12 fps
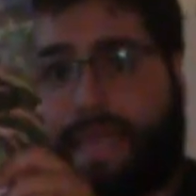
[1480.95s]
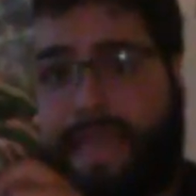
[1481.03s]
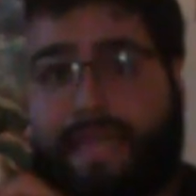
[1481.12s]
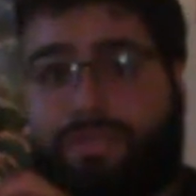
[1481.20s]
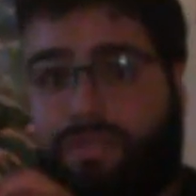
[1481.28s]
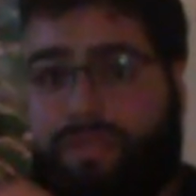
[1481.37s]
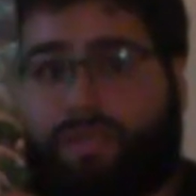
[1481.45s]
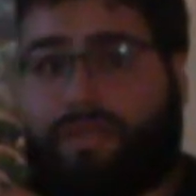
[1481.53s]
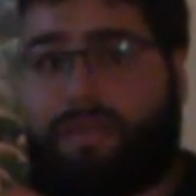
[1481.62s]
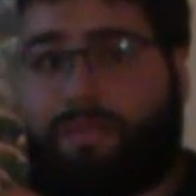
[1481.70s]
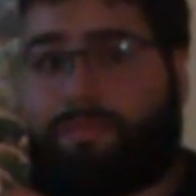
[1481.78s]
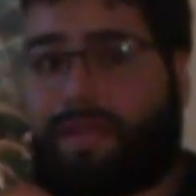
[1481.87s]
it's
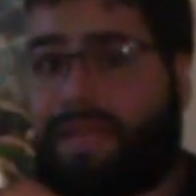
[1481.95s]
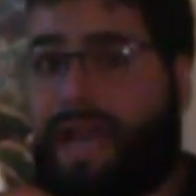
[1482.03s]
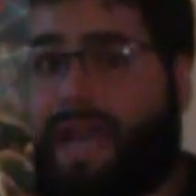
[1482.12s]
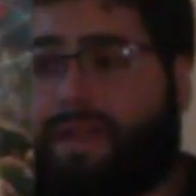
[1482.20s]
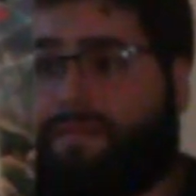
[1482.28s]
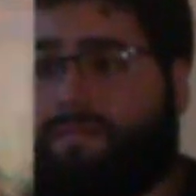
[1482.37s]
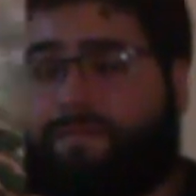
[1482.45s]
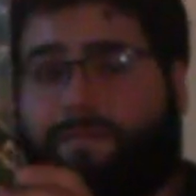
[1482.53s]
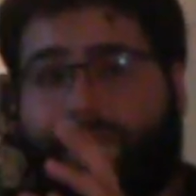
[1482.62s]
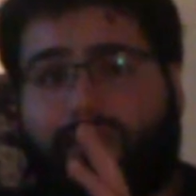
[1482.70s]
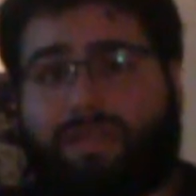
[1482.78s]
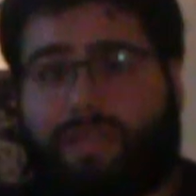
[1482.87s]
good, but not
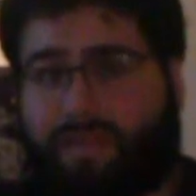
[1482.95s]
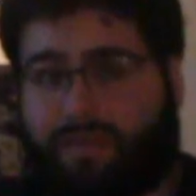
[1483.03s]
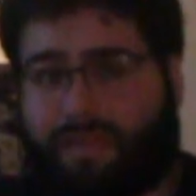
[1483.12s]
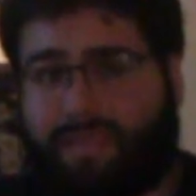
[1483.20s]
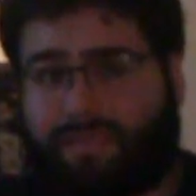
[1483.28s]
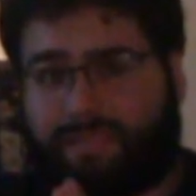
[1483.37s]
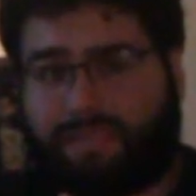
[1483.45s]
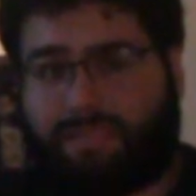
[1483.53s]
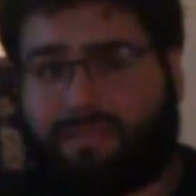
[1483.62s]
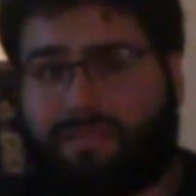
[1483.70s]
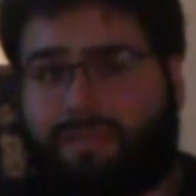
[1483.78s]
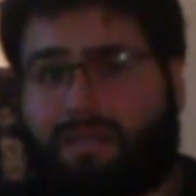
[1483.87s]
fully good. It's
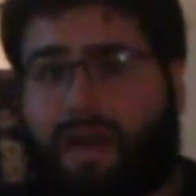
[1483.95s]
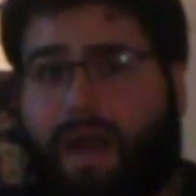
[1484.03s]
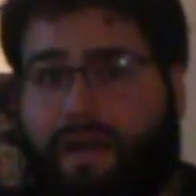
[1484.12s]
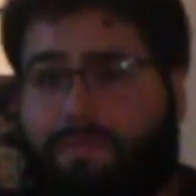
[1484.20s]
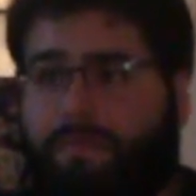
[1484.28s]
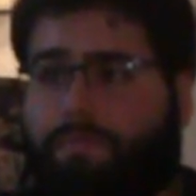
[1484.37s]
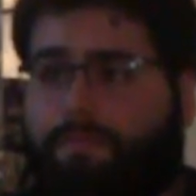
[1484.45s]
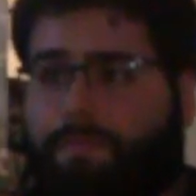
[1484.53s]
a little off.